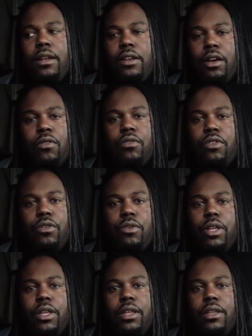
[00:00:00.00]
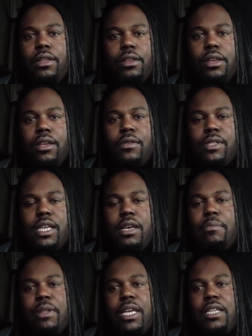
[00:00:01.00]
don't do it. You know what I'm
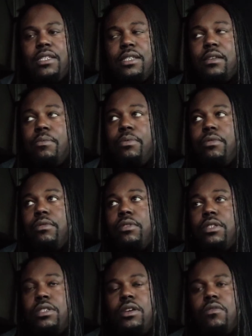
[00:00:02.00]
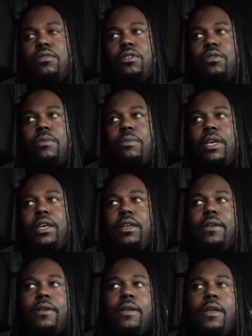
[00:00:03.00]
saying? Plain and simple. Just don't do it, man.
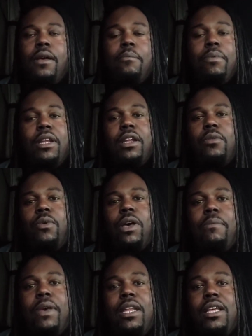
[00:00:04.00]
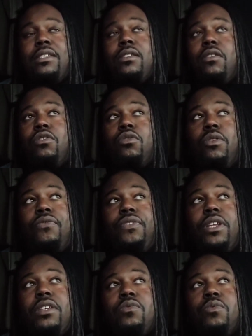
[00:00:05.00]
But anyway, man, that's gonna do it for
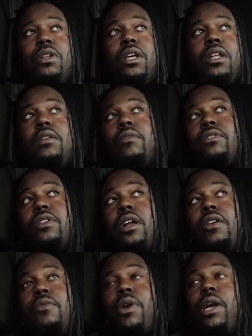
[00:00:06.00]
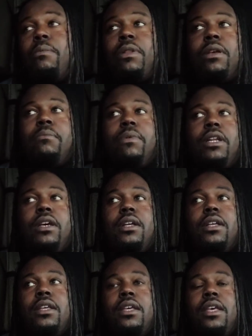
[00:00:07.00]
this one. I know I started rambling, but
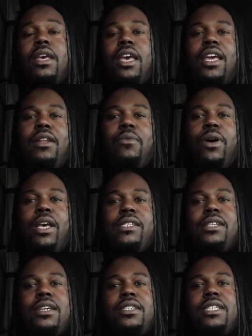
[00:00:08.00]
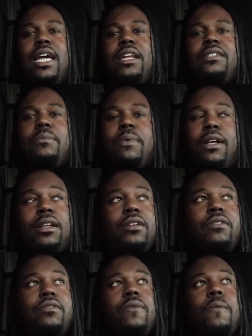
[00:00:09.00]
anyways, shout out to my
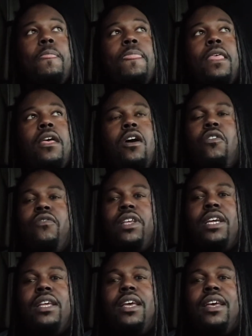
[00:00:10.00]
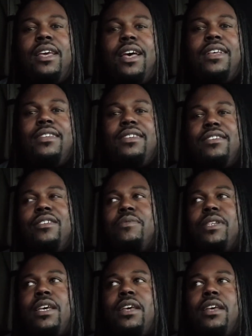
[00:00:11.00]
uncle. Hopefully they got, you know what I'm
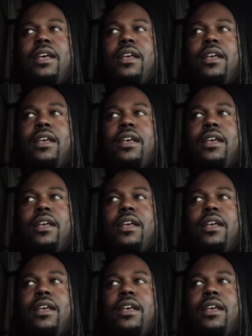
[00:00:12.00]
saying,